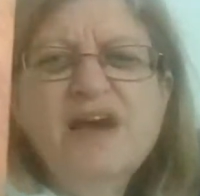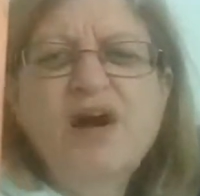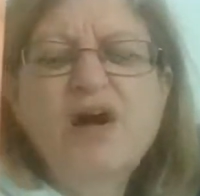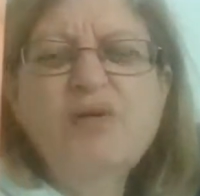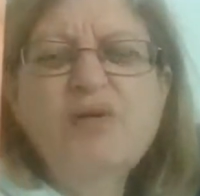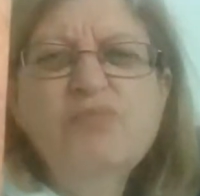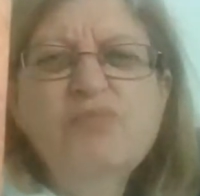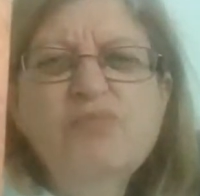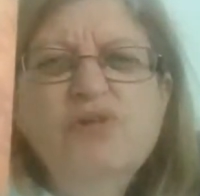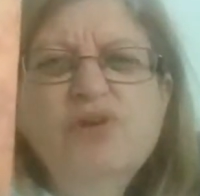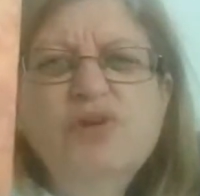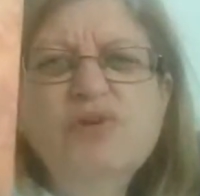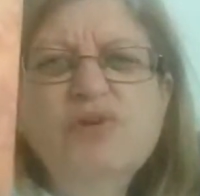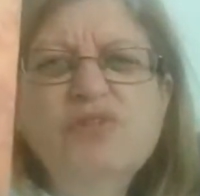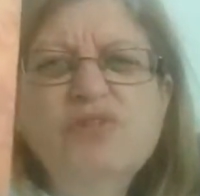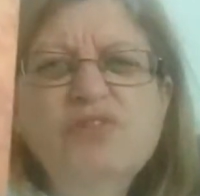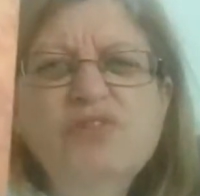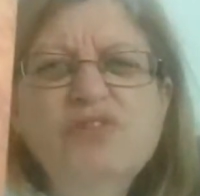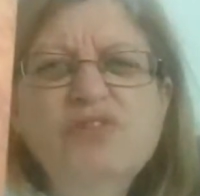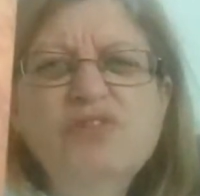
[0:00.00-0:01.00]
are
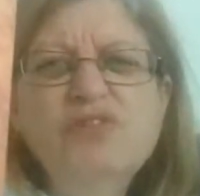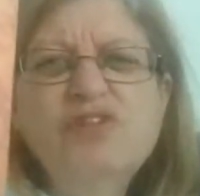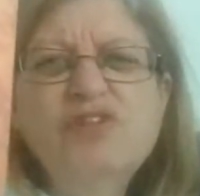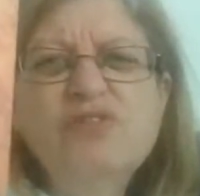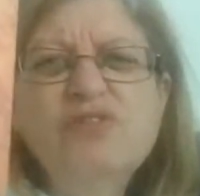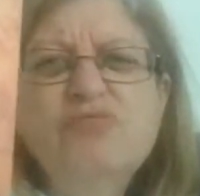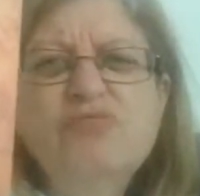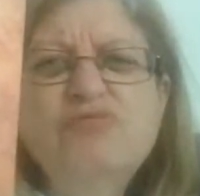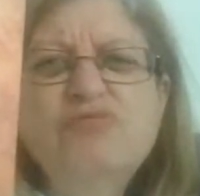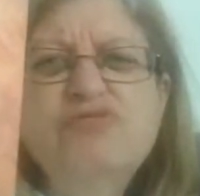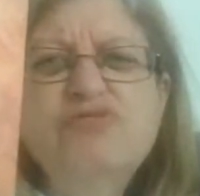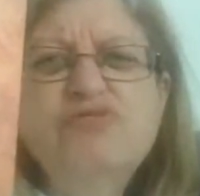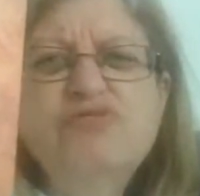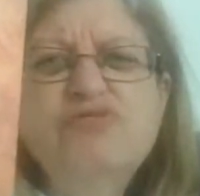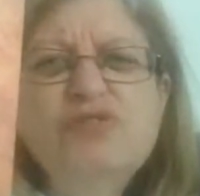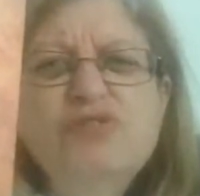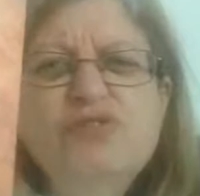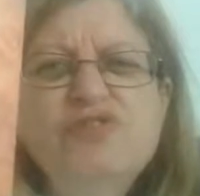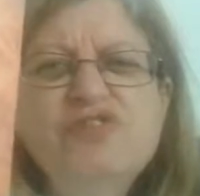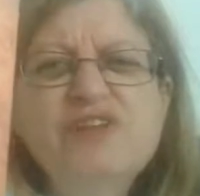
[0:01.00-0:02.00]
roots. She's
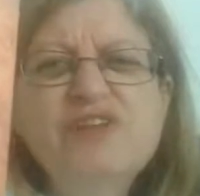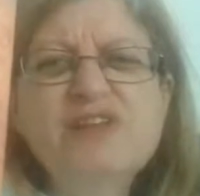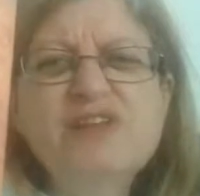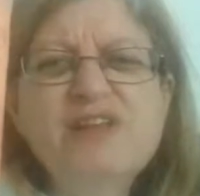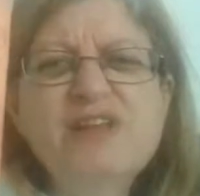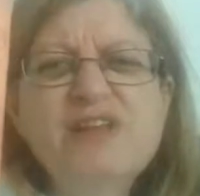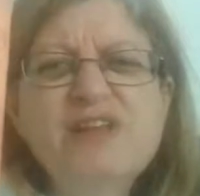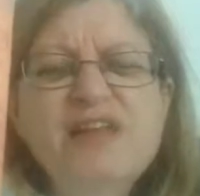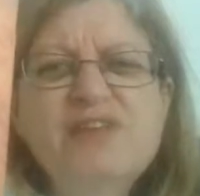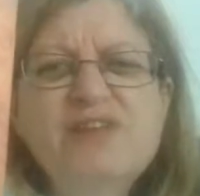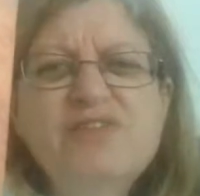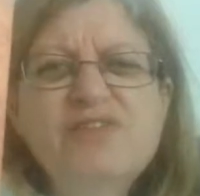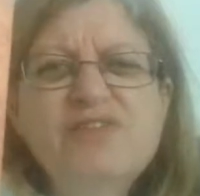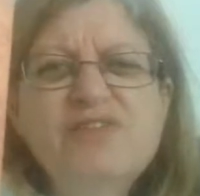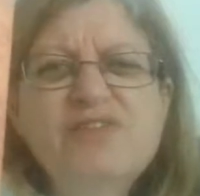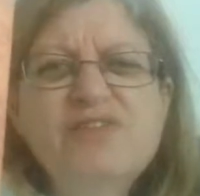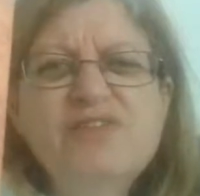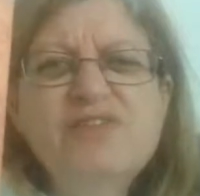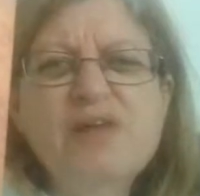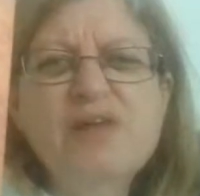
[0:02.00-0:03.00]
rooted
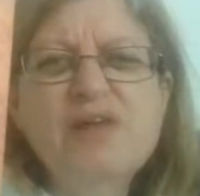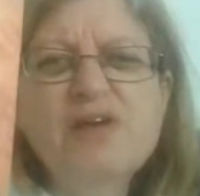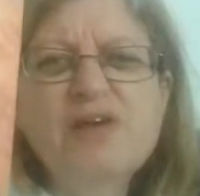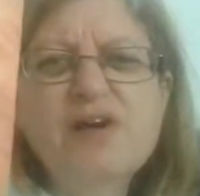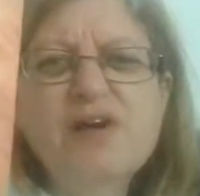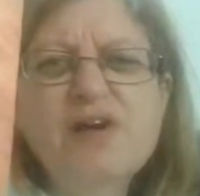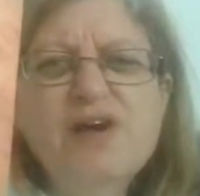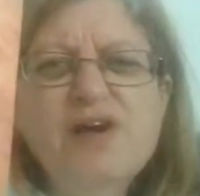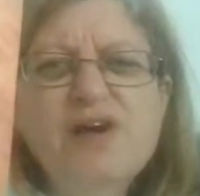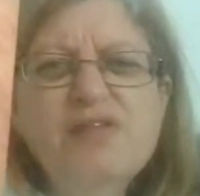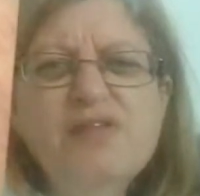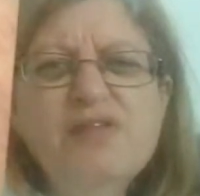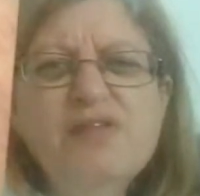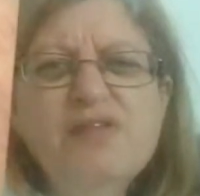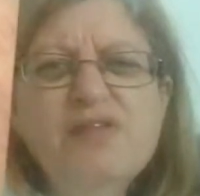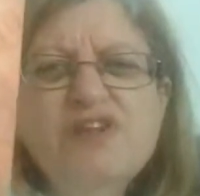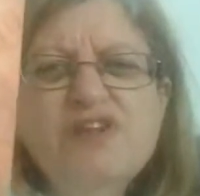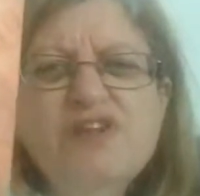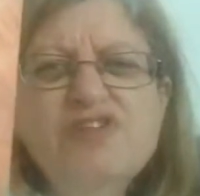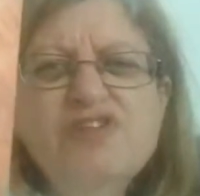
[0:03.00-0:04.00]
into Mother
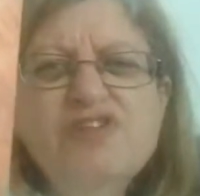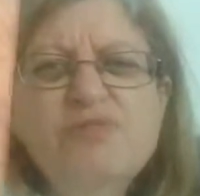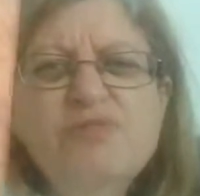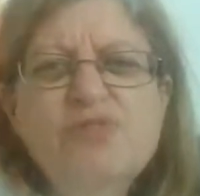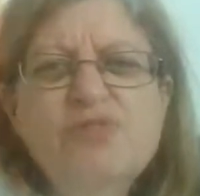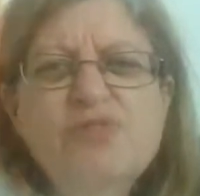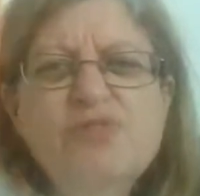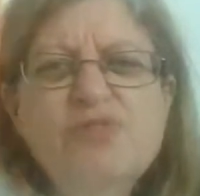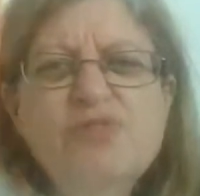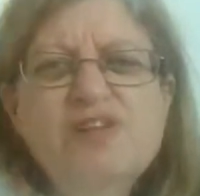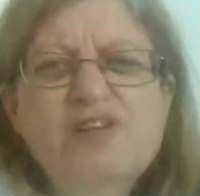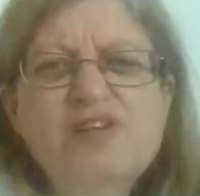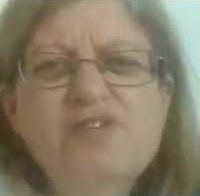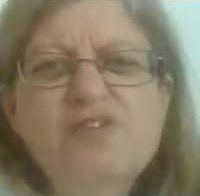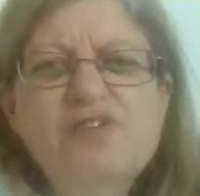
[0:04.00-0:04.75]
Earth, she's rooted